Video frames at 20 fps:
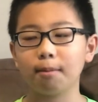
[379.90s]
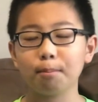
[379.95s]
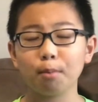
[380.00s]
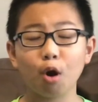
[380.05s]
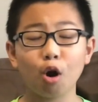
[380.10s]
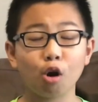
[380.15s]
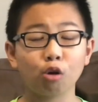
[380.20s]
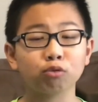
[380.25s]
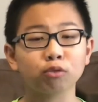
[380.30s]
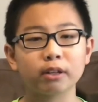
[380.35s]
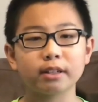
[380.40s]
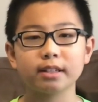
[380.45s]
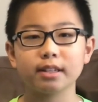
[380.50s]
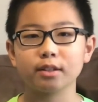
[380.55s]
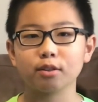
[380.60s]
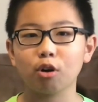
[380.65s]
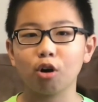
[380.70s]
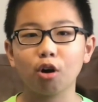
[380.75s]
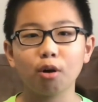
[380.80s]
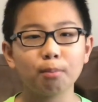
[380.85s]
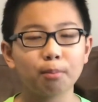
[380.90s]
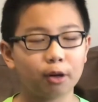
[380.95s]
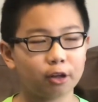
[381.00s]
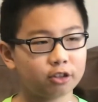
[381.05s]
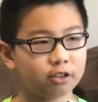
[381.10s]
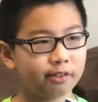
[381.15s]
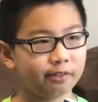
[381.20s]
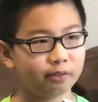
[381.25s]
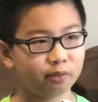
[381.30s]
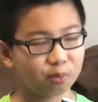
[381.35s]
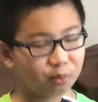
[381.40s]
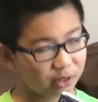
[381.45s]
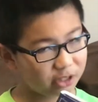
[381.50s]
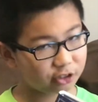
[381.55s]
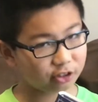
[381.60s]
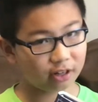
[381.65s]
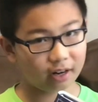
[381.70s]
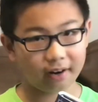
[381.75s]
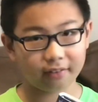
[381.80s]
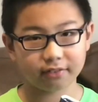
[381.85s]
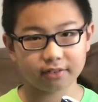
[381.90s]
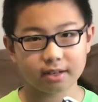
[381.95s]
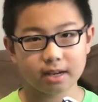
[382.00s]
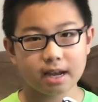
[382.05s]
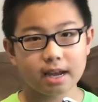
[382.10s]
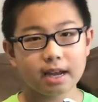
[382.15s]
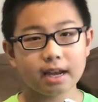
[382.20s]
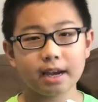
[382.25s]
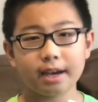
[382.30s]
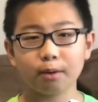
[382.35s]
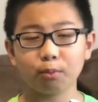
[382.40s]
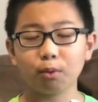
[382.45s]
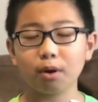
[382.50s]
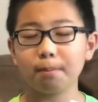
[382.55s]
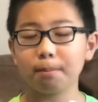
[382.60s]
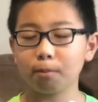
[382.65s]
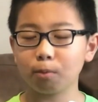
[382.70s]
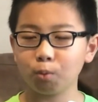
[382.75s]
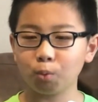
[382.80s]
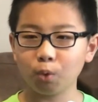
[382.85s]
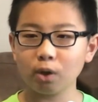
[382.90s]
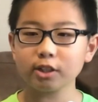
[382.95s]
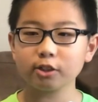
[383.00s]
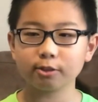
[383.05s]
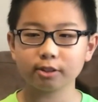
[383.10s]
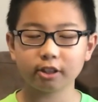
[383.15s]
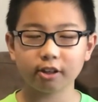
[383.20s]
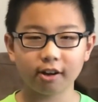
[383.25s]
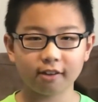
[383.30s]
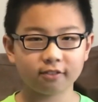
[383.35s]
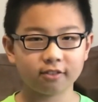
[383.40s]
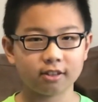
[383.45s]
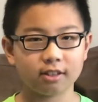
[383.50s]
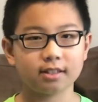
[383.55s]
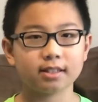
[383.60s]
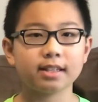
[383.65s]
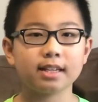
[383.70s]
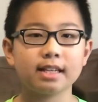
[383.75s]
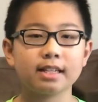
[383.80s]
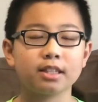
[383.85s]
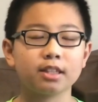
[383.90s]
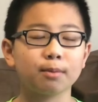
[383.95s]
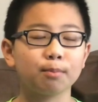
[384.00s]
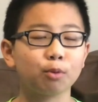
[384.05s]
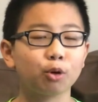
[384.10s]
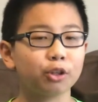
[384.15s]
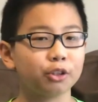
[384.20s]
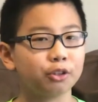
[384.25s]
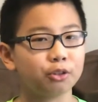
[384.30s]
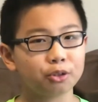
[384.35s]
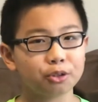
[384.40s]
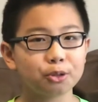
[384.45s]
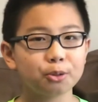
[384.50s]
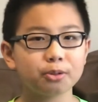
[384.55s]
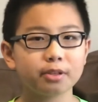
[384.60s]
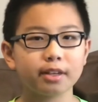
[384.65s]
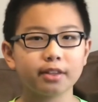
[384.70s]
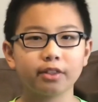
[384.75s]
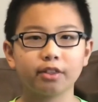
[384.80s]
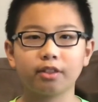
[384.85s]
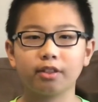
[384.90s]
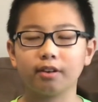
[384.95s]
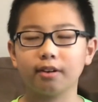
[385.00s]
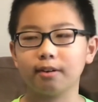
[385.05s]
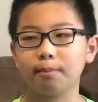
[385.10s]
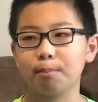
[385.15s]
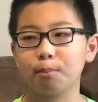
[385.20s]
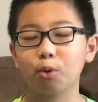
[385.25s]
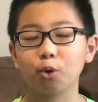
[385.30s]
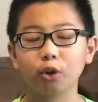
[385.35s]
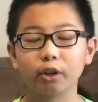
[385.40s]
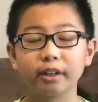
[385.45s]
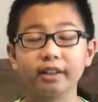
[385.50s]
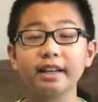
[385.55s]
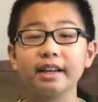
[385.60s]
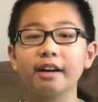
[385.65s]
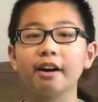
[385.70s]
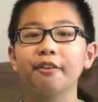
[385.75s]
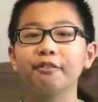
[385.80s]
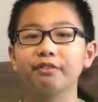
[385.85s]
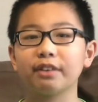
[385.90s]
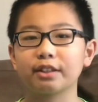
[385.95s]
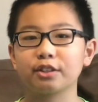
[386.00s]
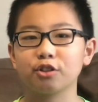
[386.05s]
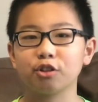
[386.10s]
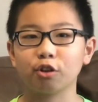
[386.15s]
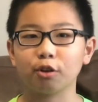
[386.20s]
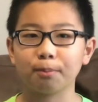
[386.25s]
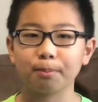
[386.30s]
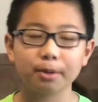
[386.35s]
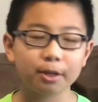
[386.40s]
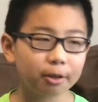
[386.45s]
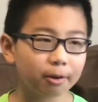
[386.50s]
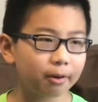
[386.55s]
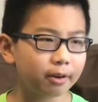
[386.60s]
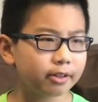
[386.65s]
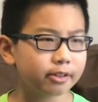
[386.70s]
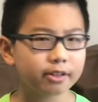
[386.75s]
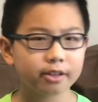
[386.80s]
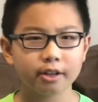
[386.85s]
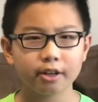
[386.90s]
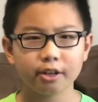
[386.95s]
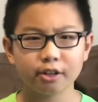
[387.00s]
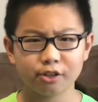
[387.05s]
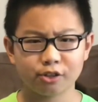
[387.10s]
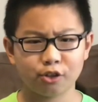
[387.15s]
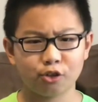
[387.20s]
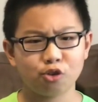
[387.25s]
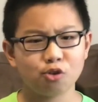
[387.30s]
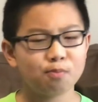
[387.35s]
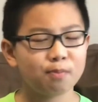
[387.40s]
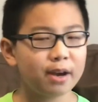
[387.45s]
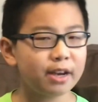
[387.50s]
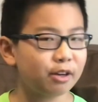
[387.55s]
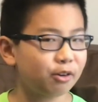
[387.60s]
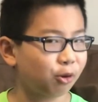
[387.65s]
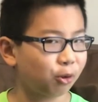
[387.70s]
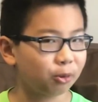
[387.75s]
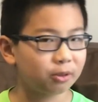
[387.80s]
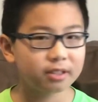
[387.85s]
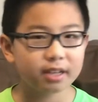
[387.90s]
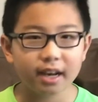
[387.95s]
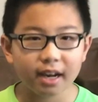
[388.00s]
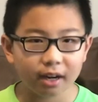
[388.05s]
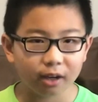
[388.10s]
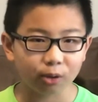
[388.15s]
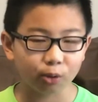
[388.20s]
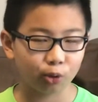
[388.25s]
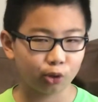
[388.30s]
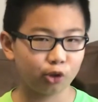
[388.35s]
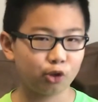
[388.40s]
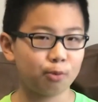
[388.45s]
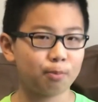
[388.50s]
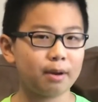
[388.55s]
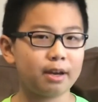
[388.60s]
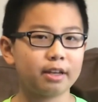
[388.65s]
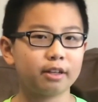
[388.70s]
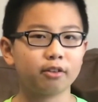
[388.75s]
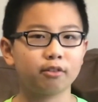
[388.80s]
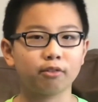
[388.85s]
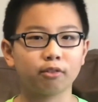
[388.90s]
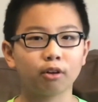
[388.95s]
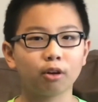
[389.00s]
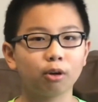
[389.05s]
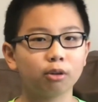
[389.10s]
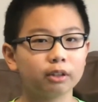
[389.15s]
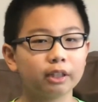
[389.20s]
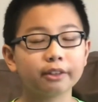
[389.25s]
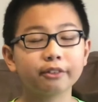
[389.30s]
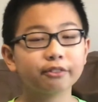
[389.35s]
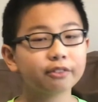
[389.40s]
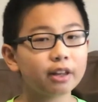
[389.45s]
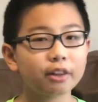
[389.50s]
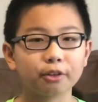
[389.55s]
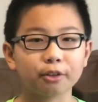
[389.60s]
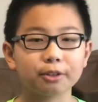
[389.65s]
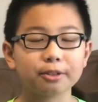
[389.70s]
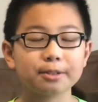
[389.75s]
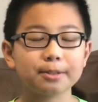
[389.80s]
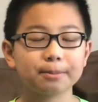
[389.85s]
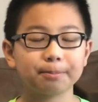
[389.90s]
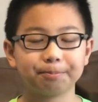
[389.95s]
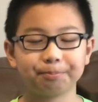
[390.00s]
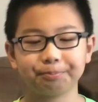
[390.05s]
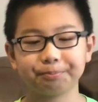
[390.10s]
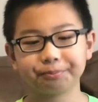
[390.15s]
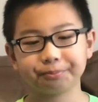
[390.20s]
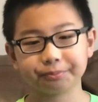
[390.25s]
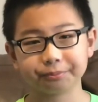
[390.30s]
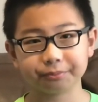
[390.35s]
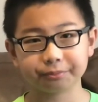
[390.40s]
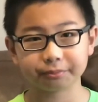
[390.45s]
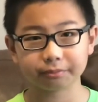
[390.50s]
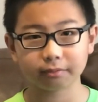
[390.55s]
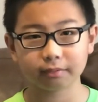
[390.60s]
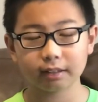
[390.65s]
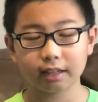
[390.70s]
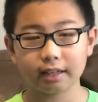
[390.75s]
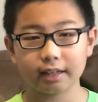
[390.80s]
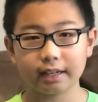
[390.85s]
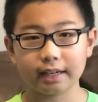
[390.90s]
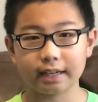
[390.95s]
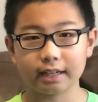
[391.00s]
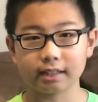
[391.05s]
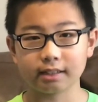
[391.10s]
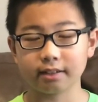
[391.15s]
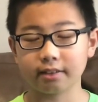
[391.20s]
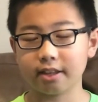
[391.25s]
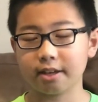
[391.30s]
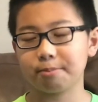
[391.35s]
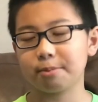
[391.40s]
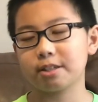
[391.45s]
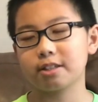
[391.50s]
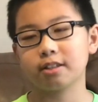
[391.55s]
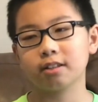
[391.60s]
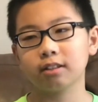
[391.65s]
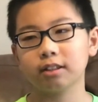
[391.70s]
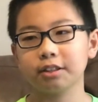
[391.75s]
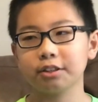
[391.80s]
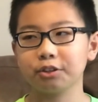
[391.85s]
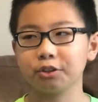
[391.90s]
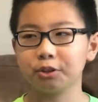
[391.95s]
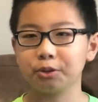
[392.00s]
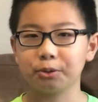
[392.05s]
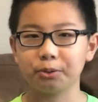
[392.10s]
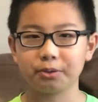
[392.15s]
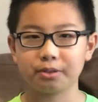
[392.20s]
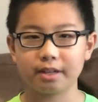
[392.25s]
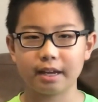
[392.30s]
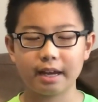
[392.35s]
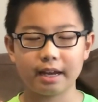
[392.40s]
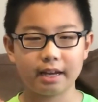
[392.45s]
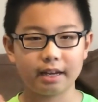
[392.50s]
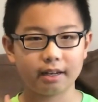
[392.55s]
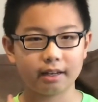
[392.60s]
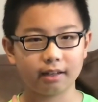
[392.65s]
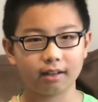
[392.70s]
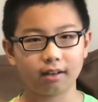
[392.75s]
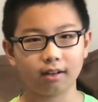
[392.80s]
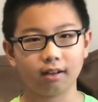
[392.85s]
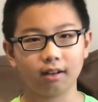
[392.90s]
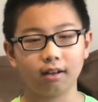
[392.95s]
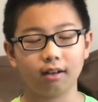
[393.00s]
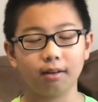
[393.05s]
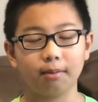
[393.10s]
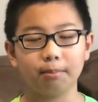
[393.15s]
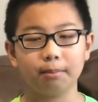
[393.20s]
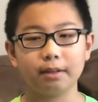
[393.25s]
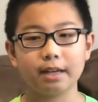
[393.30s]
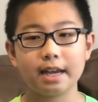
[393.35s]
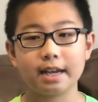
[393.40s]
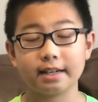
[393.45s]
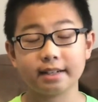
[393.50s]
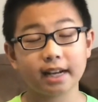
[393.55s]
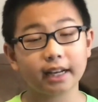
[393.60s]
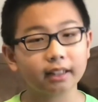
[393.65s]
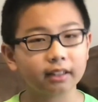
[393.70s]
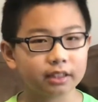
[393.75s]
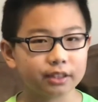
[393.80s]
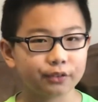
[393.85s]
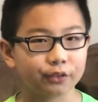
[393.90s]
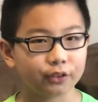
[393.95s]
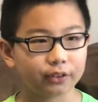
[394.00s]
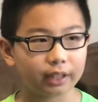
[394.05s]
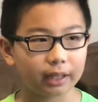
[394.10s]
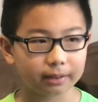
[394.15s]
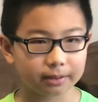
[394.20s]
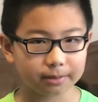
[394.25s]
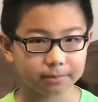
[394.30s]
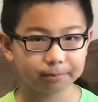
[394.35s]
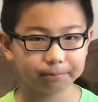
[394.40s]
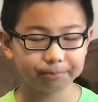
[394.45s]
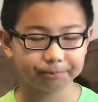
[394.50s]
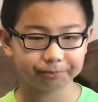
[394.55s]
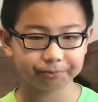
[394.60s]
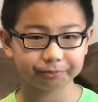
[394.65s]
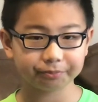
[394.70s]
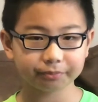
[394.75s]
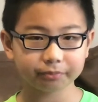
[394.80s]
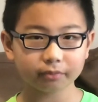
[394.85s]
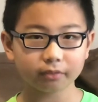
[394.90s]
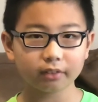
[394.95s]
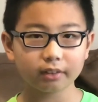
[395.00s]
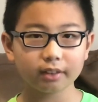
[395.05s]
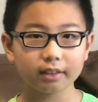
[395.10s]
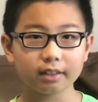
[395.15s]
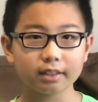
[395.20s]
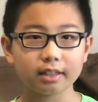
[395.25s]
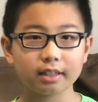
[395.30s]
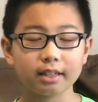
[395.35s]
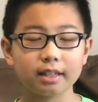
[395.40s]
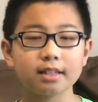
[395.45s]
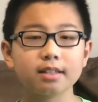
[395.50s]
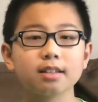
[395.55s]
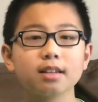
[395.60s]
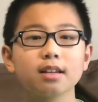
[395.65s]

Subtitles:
erases all marks of witchcraft. And what witchcraft does is the more you use it, the more it affects your appearance. So you might grow a tail, or you might grow like feathers. And they basically use a necklace for that. And